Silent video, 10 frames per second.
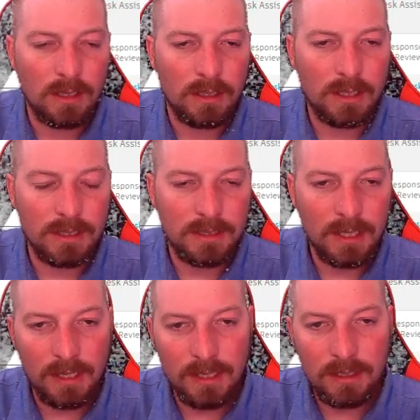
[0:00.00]

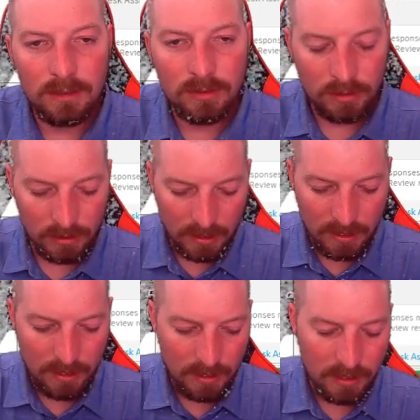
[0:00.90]
contains,
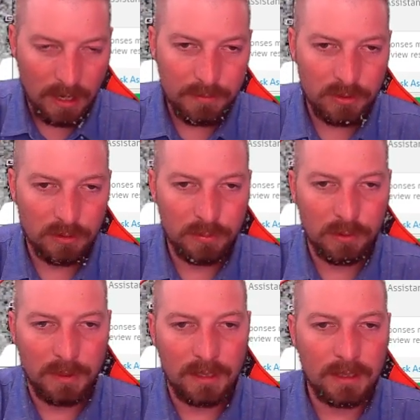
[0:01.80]
and I'm just going to
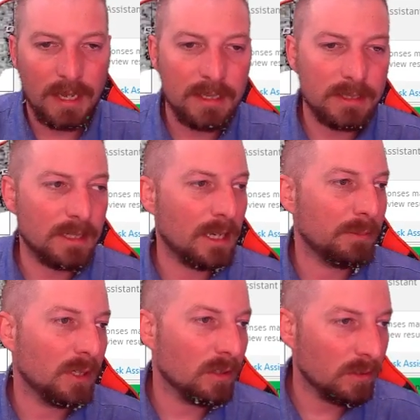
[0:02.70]
put my last name
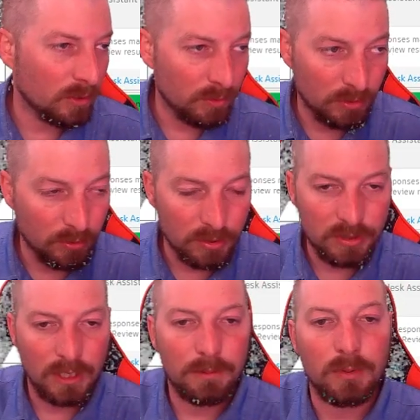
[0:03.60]
here. You would do the
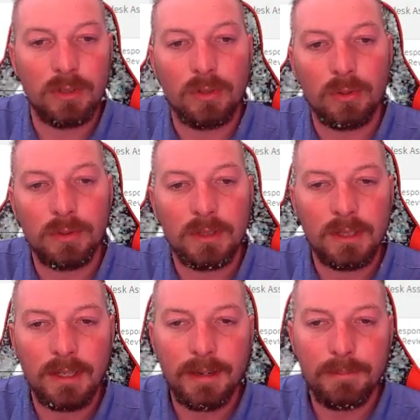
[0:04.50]
same with your own
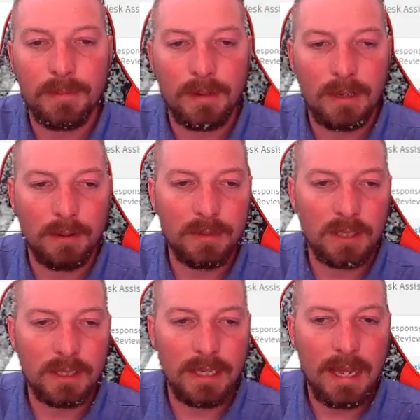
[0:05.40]
name. I'm going to
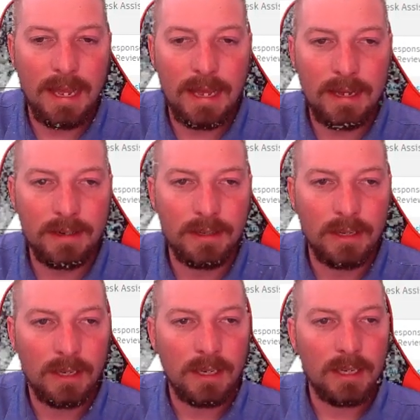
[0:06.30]
click Add,
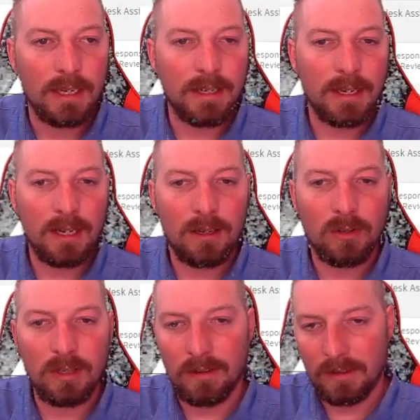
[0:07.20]
and now
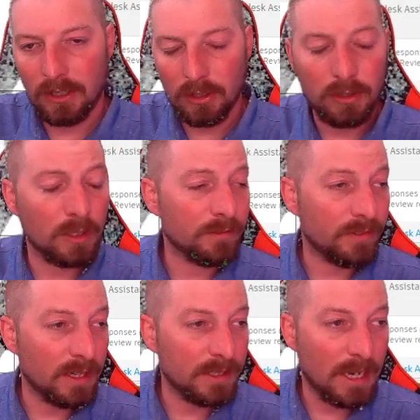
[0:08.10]
I could click
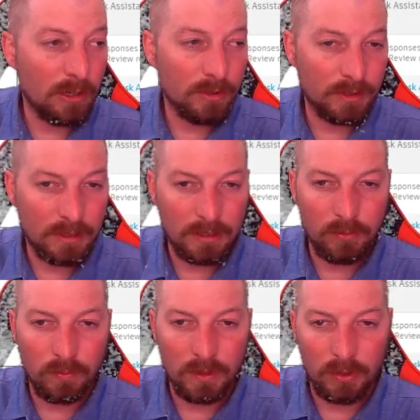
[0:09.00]
Find Now and
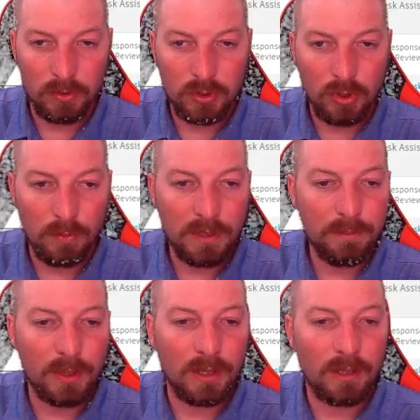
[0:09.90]
it'll show me,
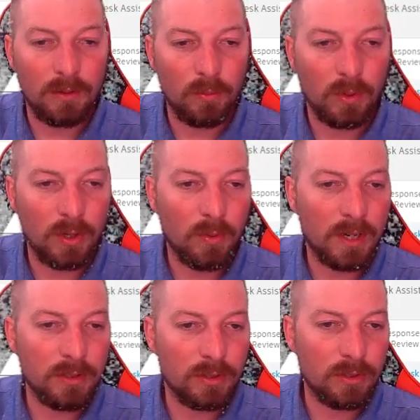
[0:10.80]
but what I
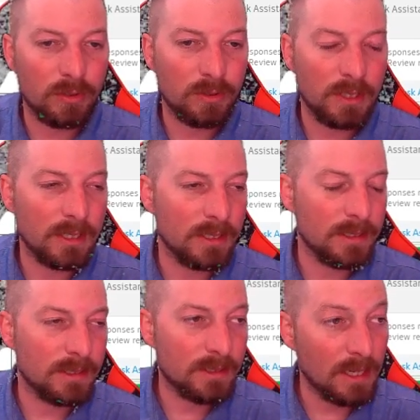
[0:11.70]
want to do
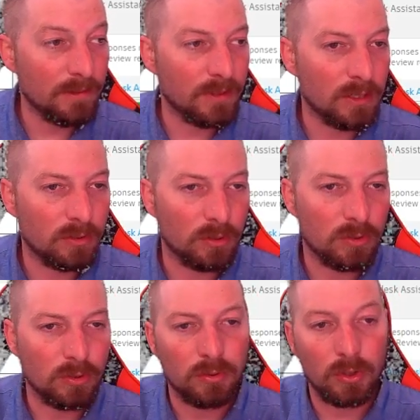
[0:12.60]
is save that
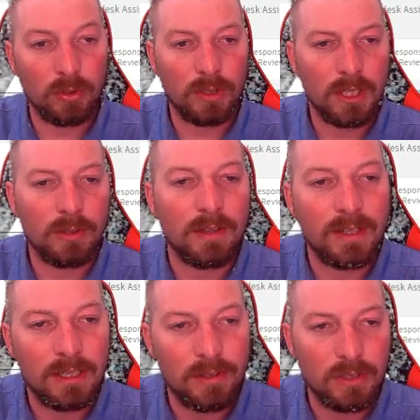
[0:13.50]
search. So currently I don't have
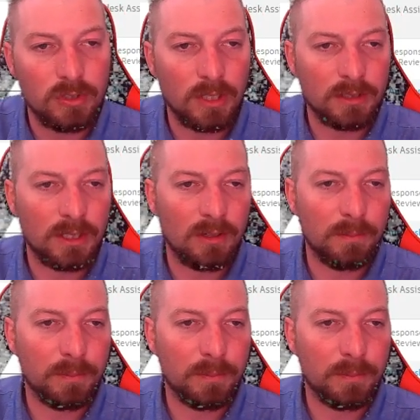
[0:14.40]
anything checked out,